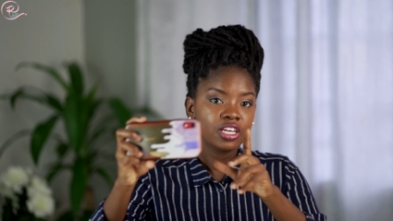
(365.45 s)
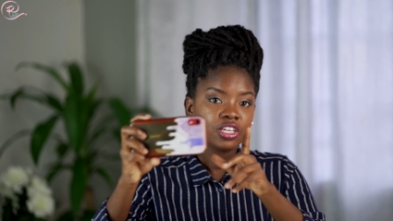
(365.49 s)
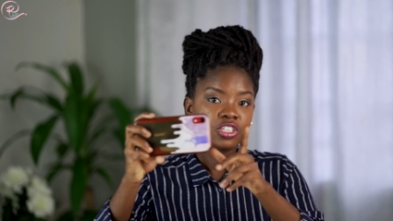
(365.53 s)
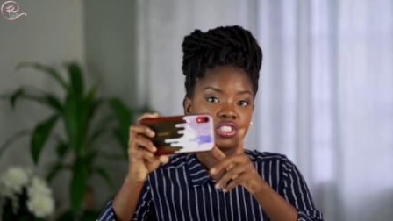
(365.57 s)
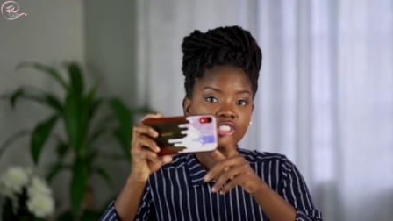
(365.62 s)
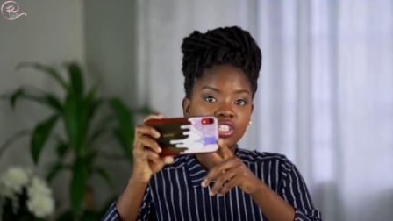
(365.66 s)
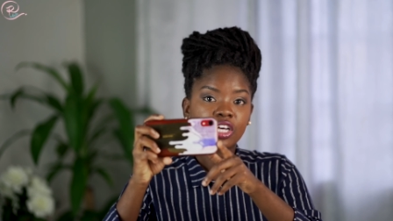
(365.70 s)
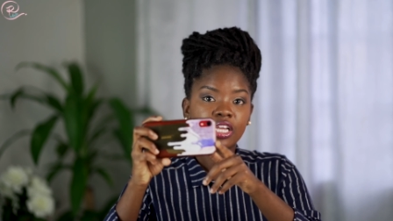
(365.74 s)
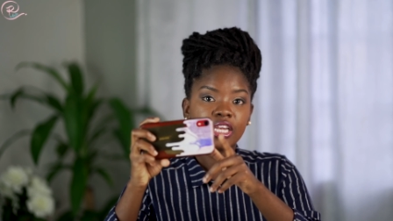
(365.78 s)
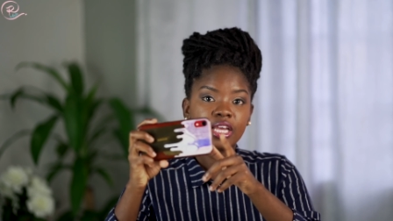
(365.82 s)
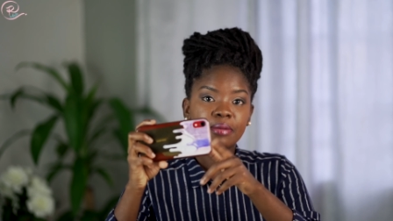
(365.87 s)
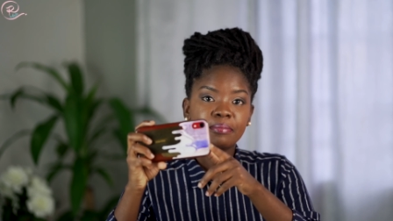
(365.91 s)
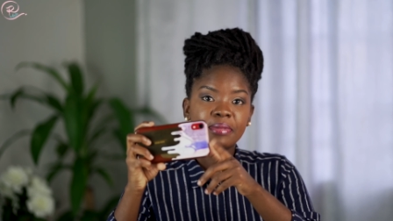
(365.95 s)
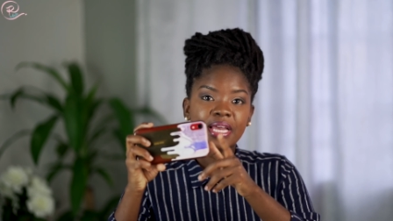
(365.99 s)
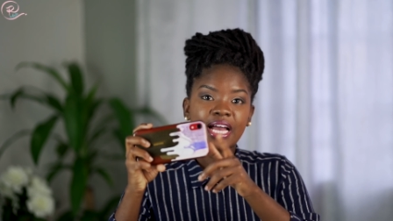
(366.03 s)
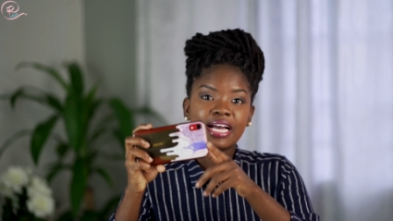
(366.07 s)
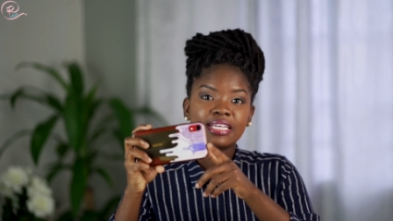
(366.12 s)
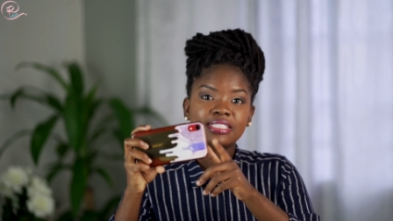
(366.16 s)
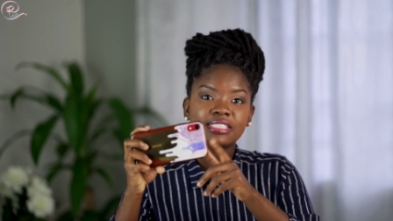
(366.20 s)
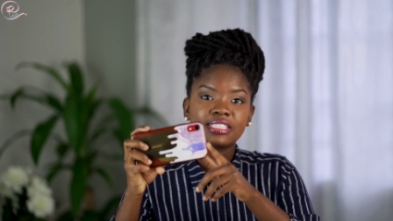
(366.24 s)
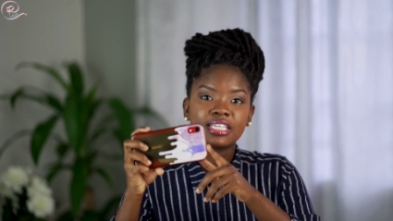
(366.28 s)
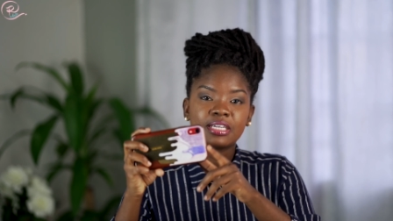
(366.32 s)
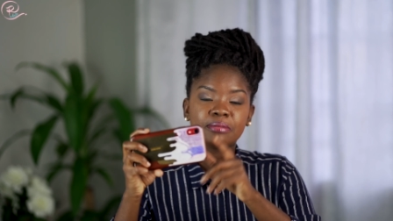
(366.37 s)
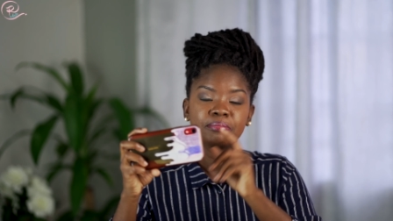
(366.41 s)
So let me
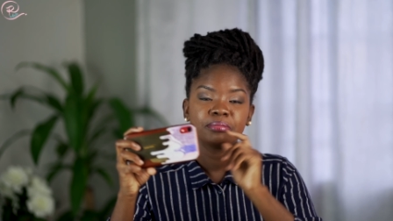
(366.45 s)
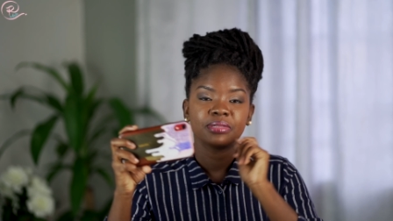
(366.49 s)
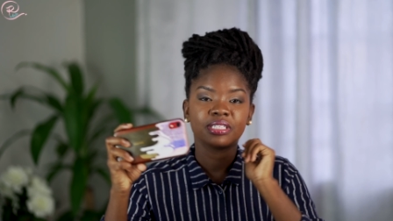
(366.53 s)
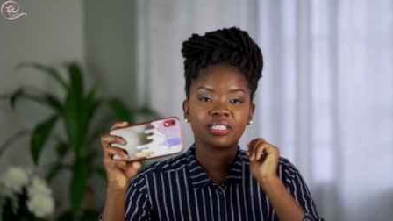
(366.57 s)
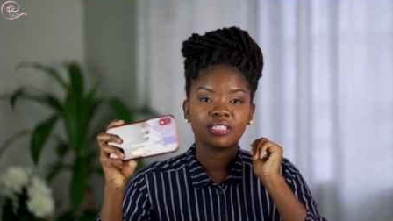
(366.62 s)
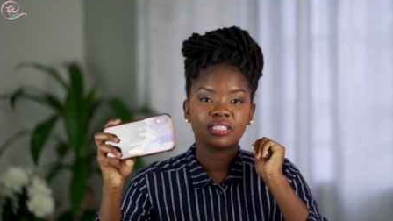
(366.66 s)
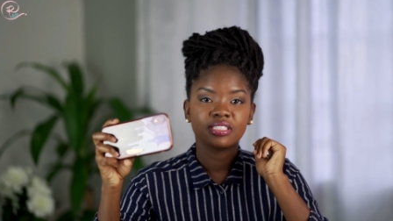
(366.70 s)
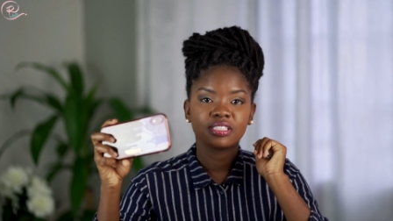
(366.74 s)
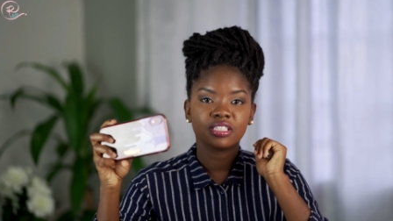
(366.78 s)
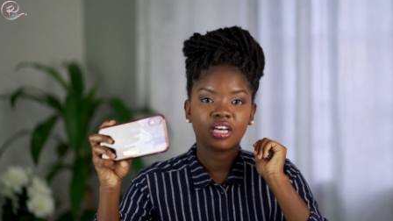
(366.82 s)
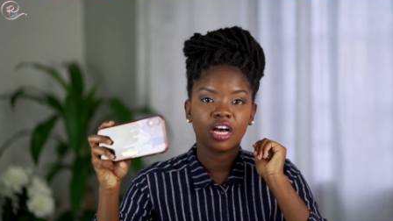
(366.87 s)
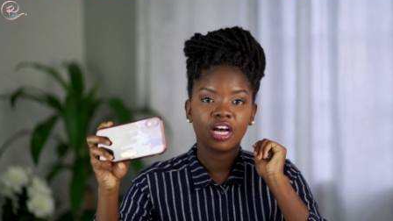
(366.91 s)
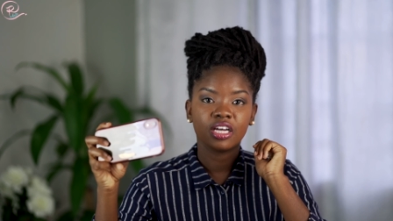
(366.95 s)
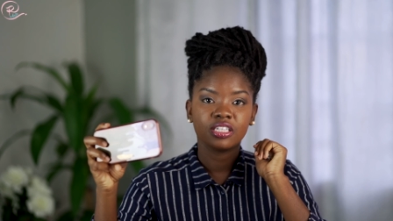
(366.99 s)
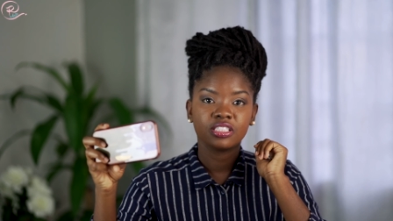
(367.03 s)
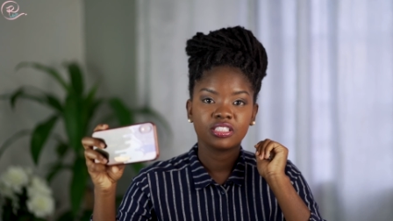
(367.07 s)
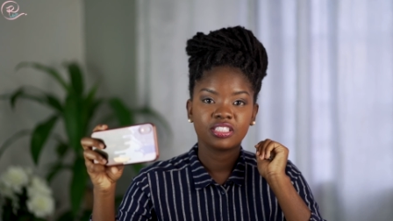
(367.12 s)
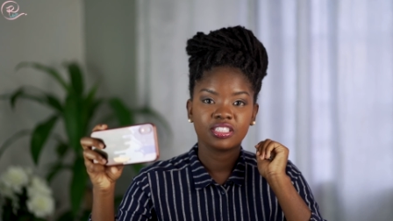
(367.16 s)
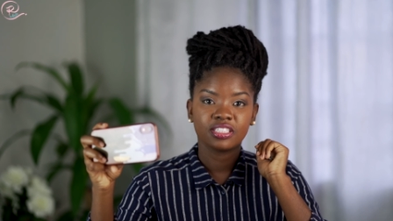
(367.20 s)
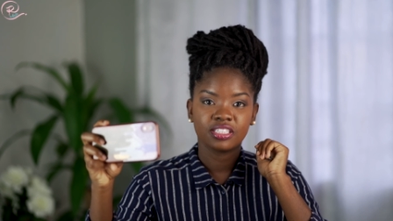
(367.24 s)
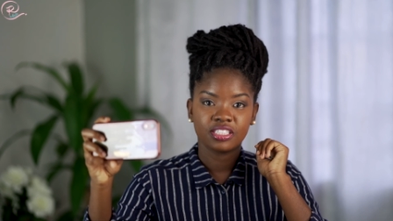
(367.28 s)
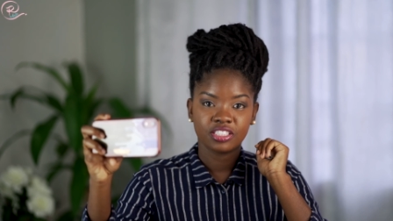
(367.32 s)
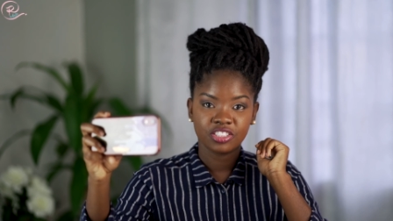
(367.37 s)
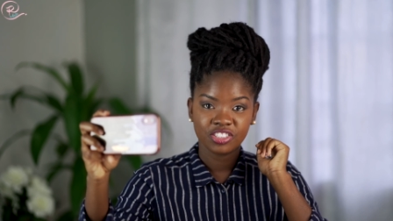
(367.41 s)
assemble this
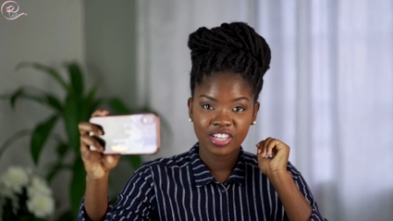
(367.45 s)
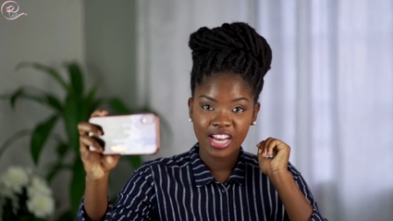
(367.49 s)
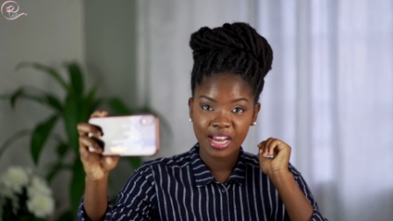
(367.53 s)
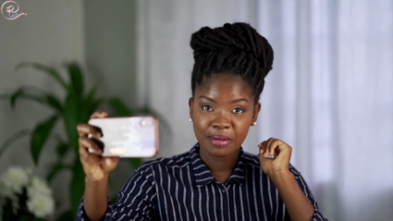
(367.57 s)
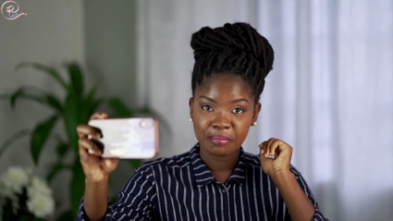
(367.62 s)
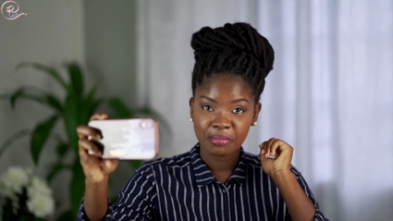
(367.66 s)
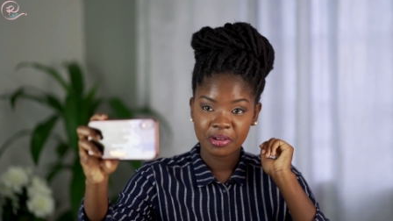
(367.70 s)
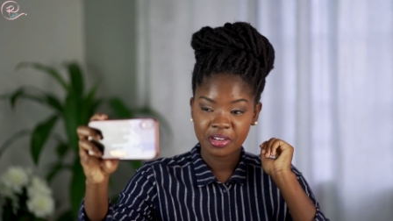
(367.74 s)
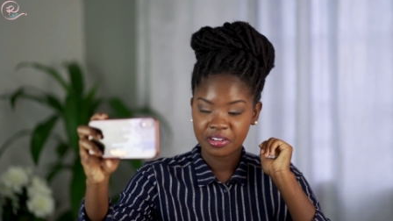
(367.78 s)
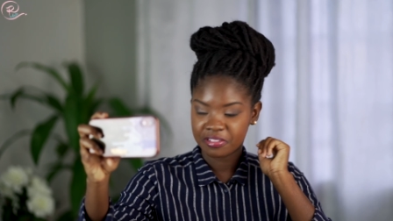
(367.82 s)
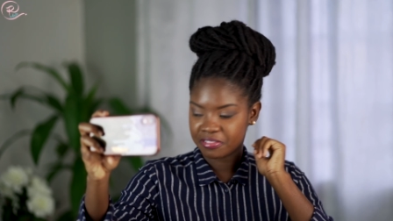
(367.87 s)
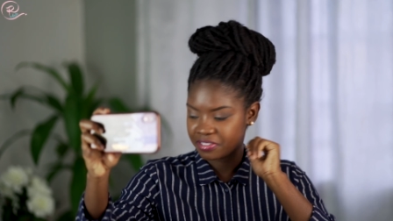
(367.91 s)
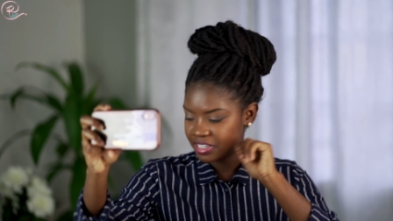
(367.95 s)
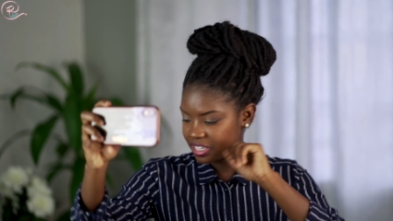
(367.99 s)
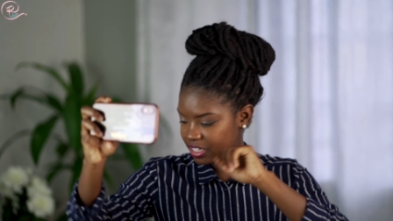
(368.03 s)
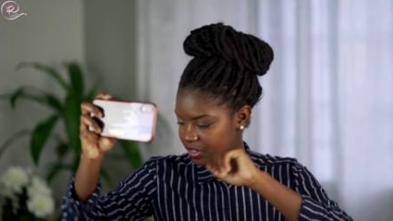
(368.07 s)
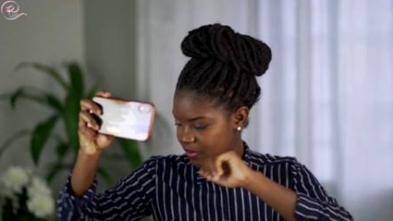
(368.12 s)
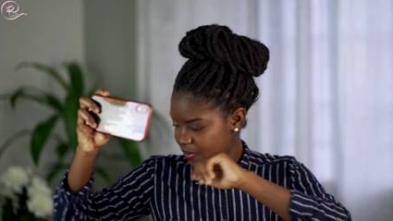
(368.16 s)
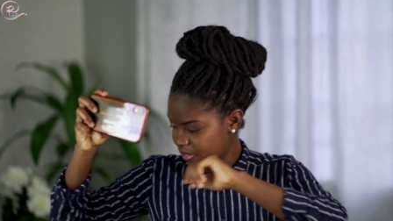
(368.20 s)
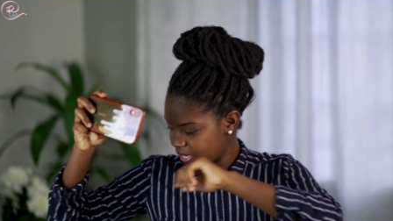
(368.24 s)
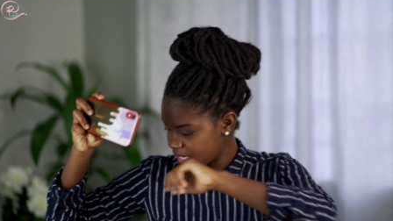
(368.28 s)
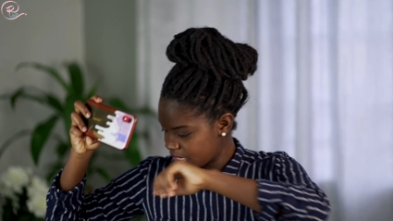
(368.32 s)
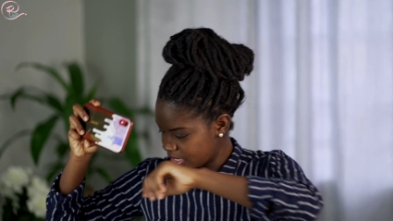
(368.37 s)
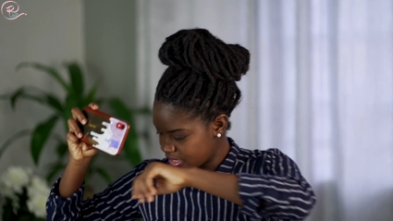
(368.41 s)
onto the tripod real
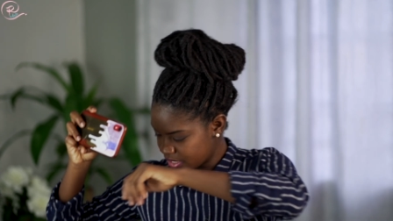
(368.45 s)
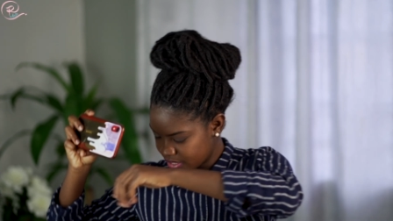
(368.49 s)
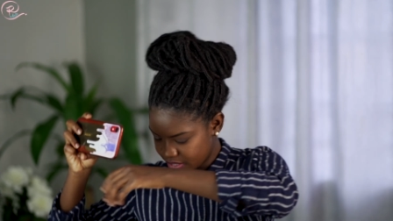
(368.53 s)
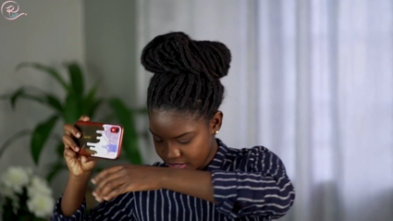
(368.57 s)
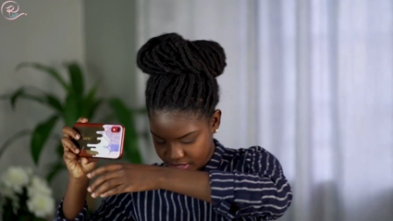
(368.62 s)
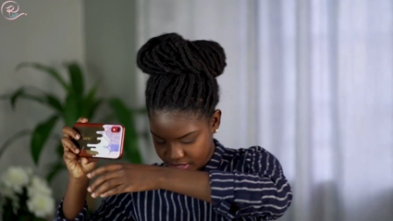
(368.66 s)
quick,